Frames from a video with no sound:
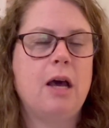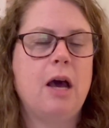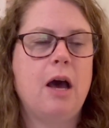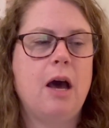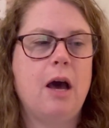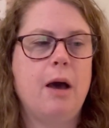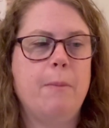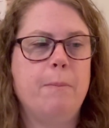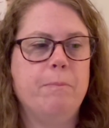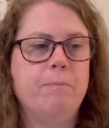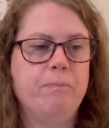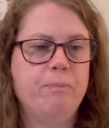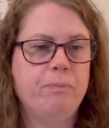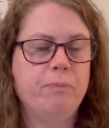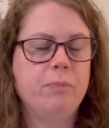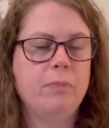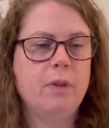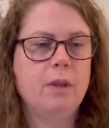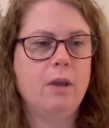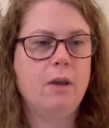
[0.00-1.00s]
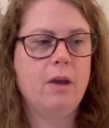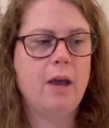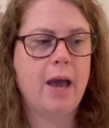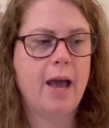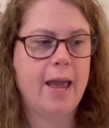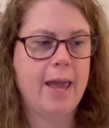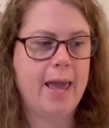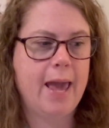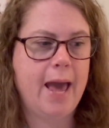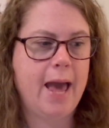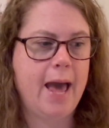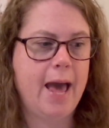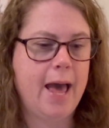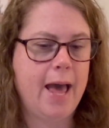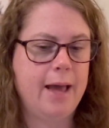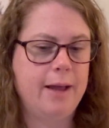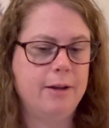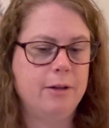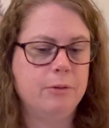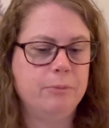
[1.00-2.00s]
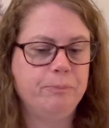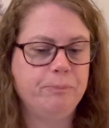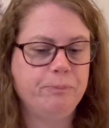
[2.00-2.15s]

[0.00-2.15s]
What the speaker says: I had